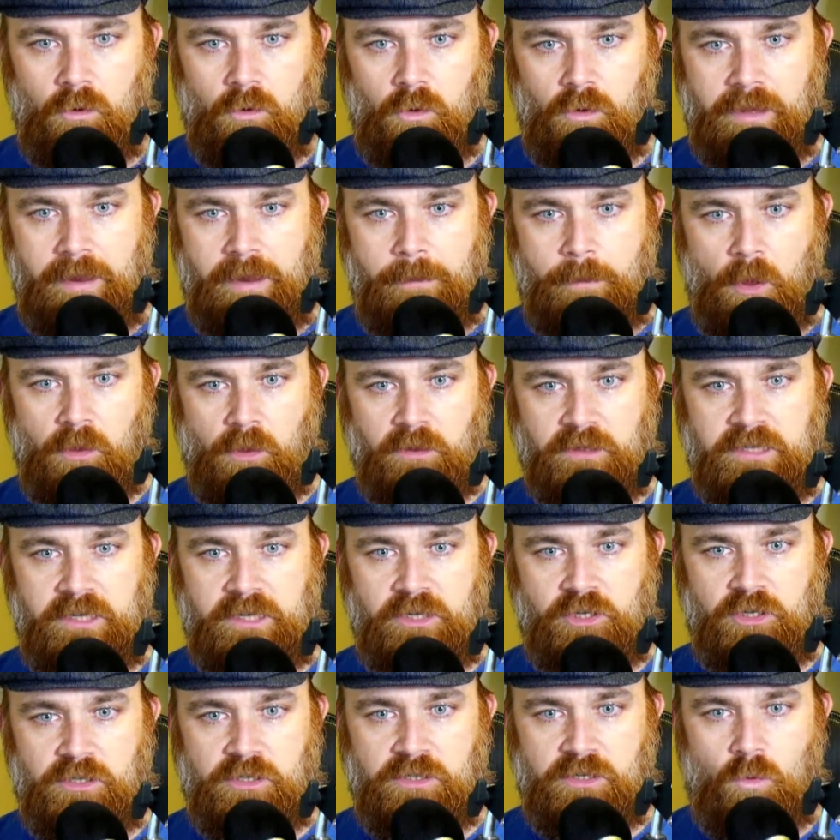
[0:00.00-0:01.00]
all their
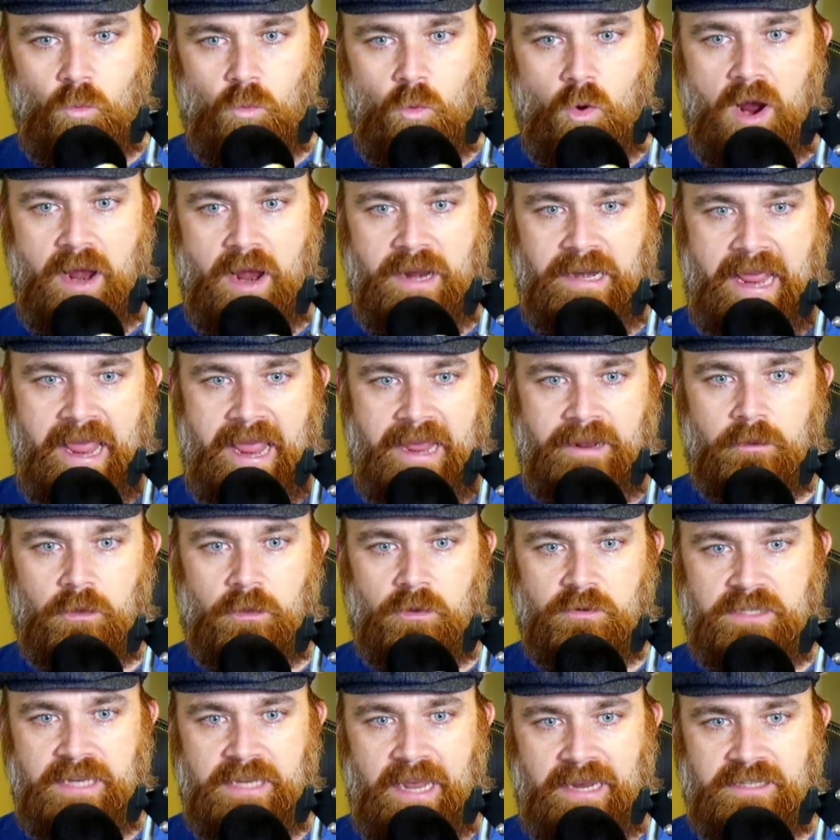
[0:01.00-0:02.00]
politicians are white
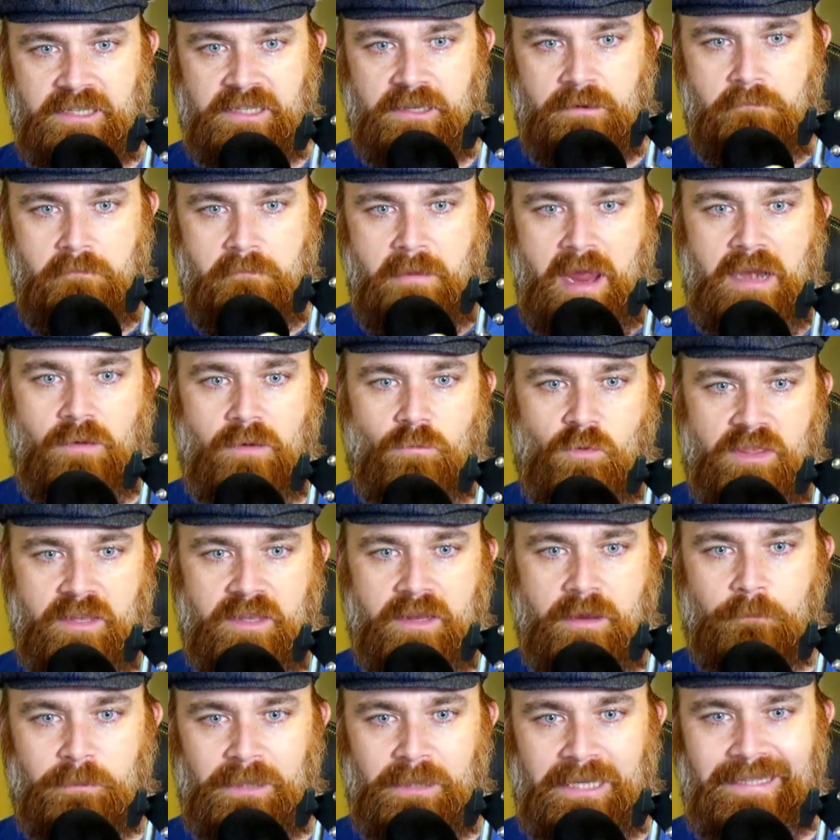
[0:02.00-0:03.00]
Anglo-Saxon men
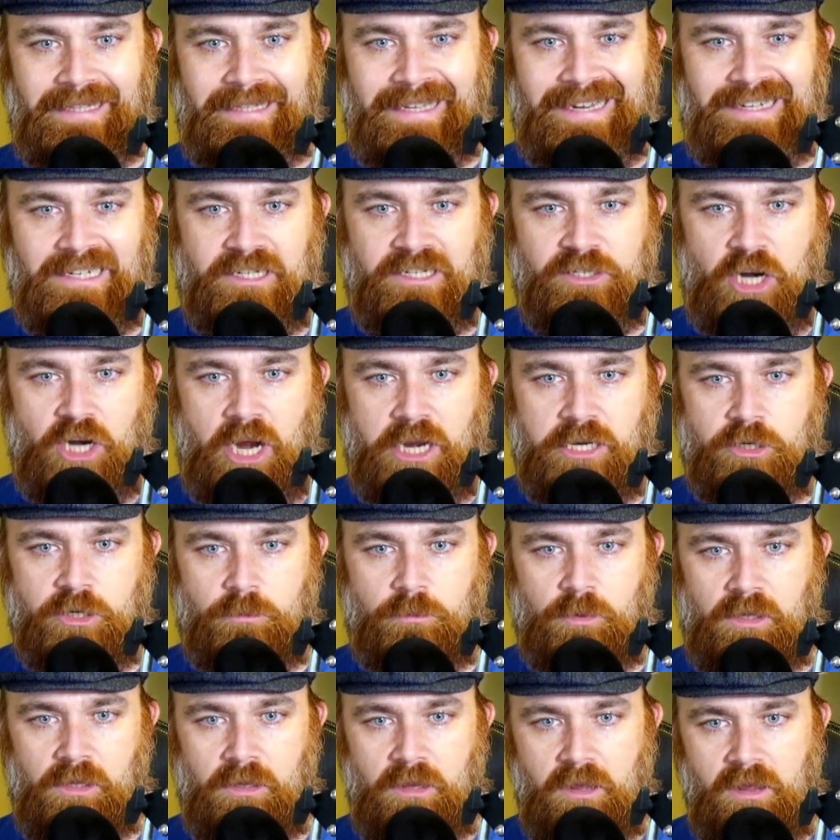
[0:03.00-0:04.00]
with completely
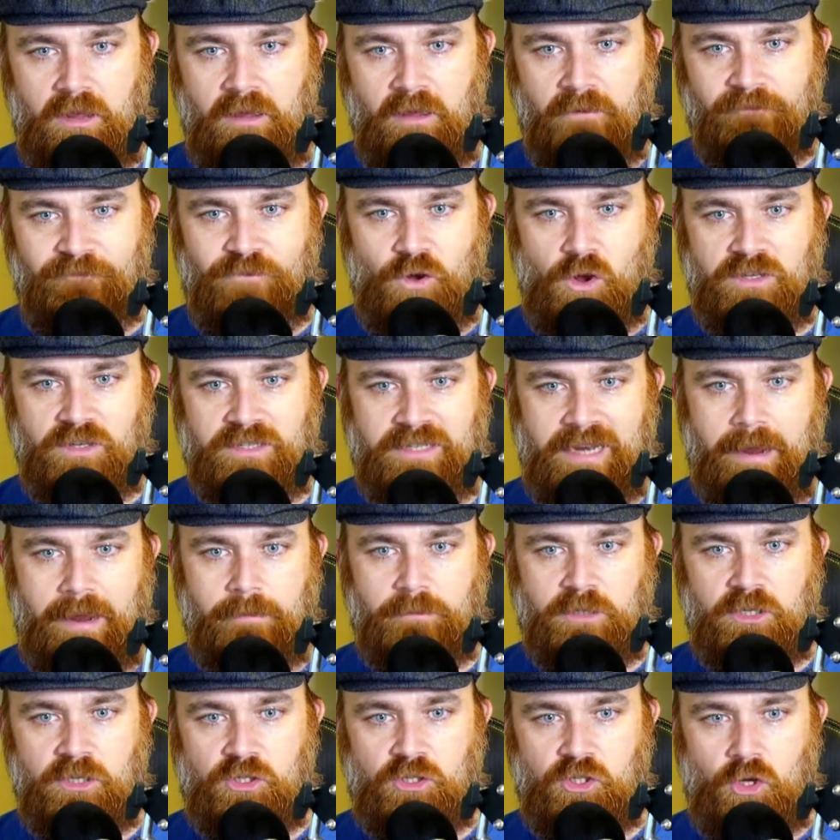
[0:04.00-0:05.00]
interchangeable first
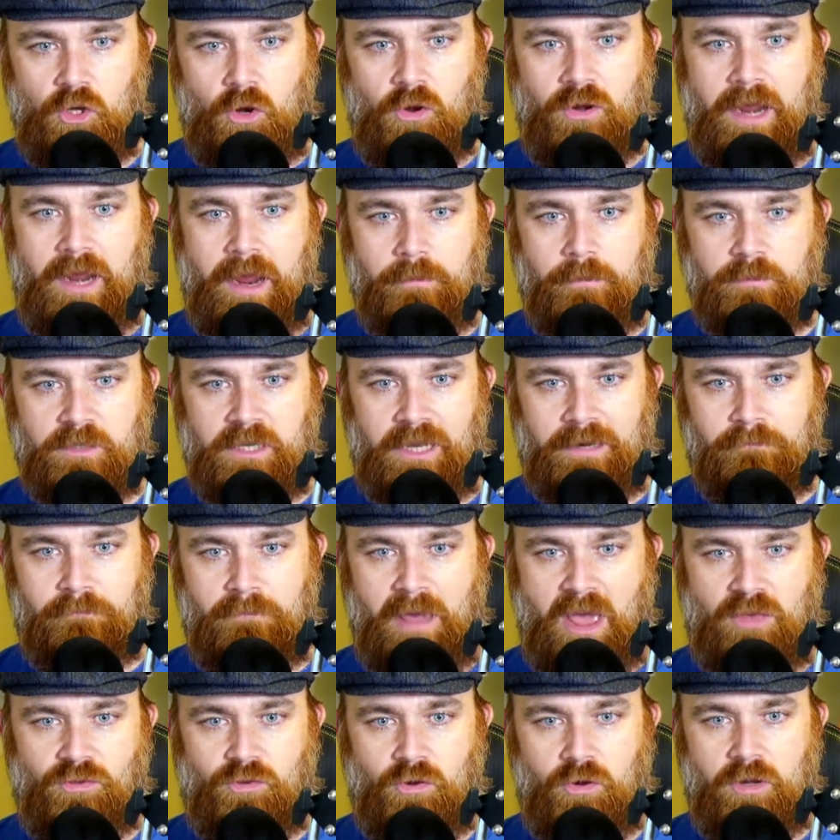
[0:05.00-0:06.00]
names and surnames, like
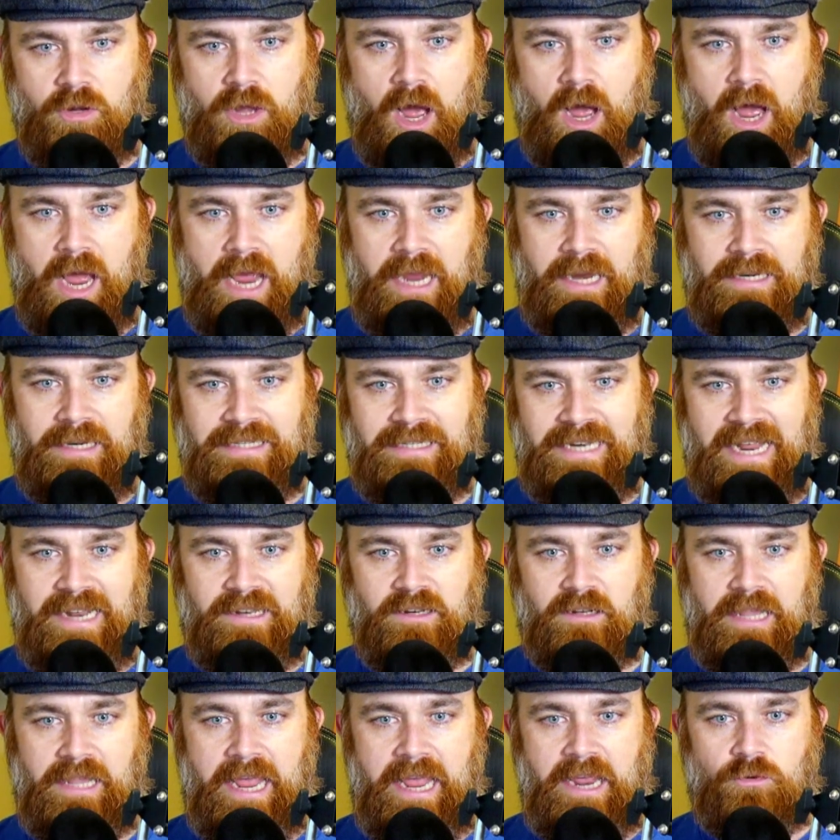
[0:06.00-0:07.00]
Matthew Guy and
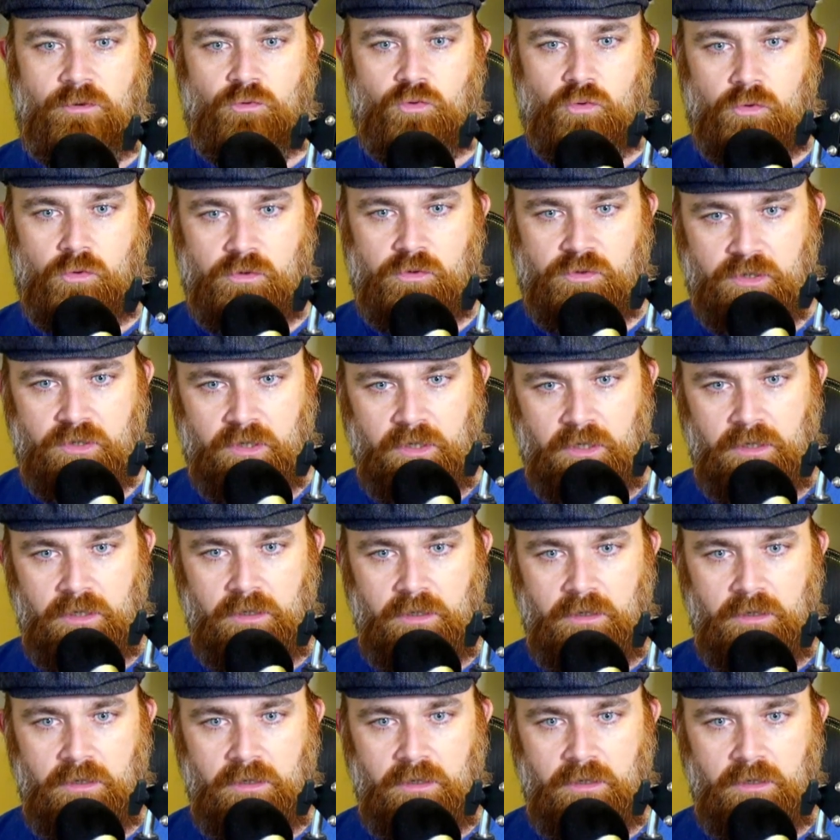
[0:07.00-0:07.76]
Daniel Andrews.